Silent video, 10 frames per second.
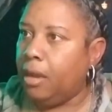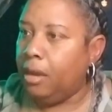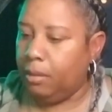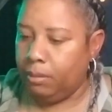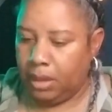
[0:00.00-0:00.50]

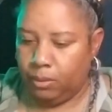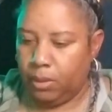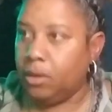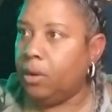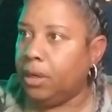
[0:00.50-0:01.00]

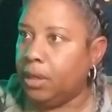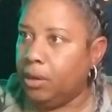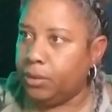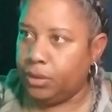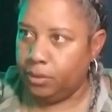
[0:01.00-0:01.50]
And we're going to
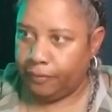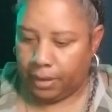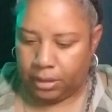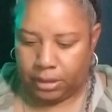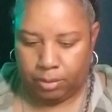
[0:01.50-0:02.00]
go to,
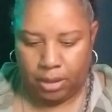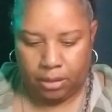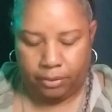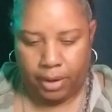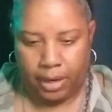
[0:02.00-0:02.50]
if I can
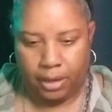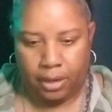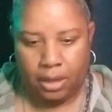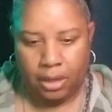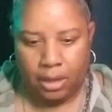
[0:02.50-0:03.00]
spell it
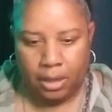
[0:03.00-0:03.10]
right,